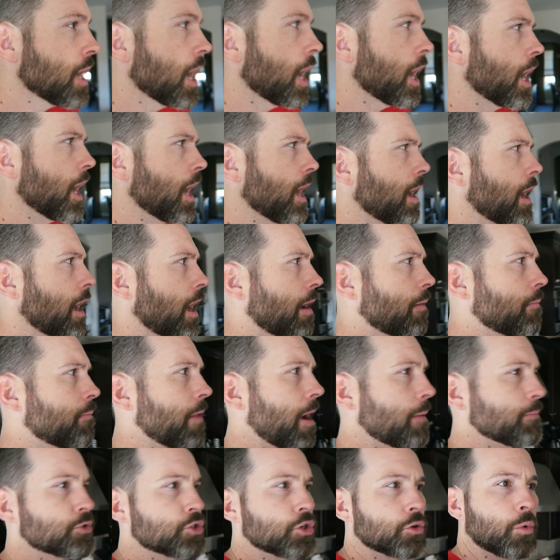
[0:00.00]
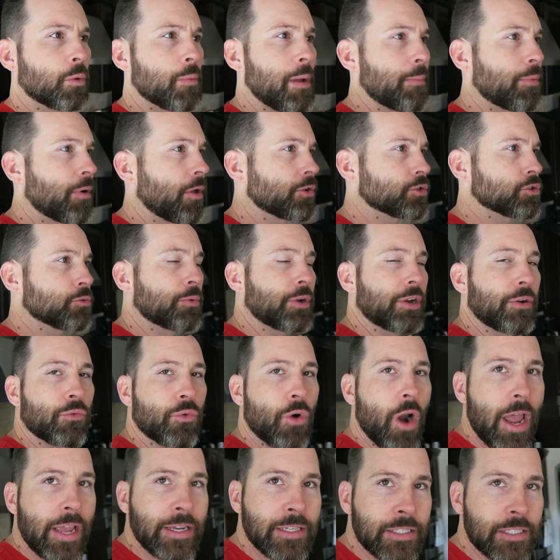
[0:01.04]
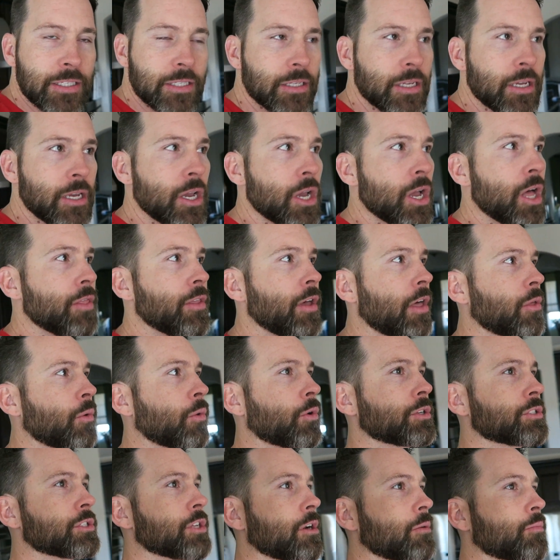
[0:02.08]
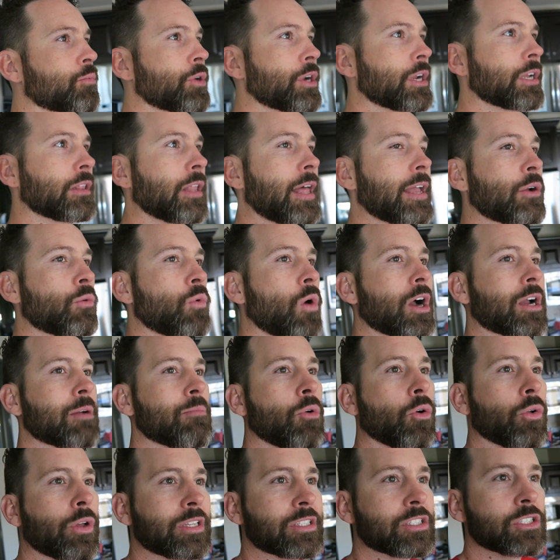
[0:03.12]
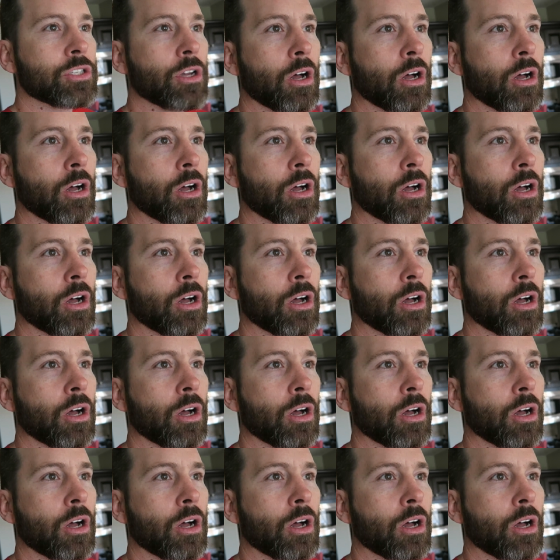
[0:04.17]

I'm sure one of my brothers will bring rice. The other one's gonna bring like guacamole and